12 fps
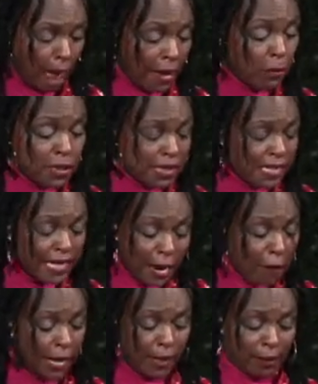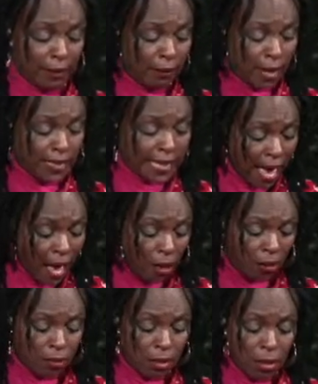It was scary as
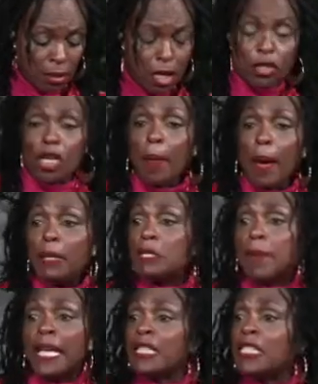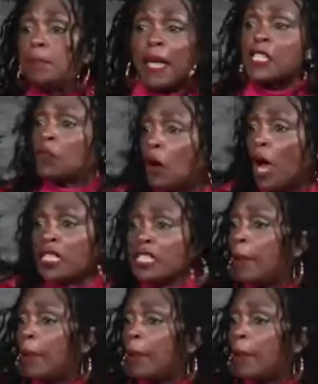hell. Nobody was making space for us.